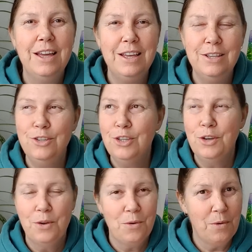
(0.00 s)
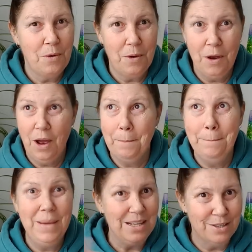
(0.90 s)
is a
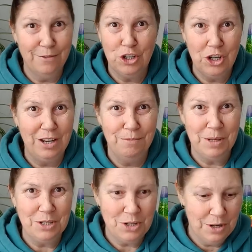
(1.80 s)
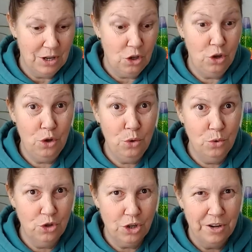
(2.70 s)
massive achievement.
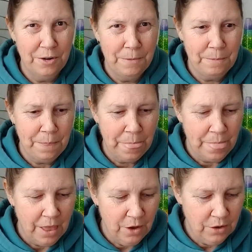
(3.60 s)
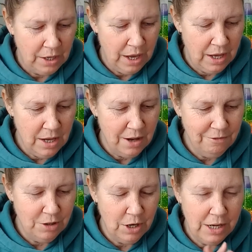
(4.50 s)
Huge. Okay, I
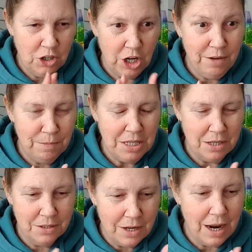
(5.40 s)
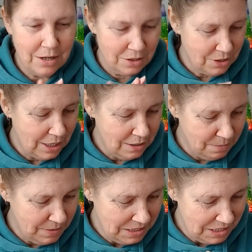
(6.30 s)
feel like achievement is an
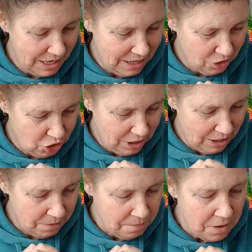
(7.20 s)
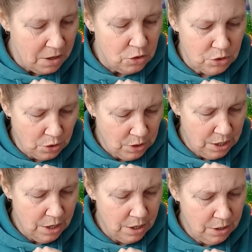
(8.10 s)
understatement, actually. So
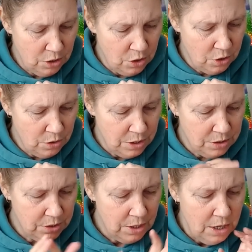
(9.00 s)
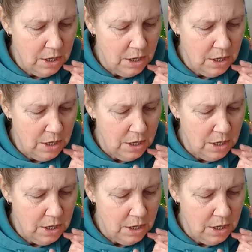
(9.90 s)
yeah, you know, this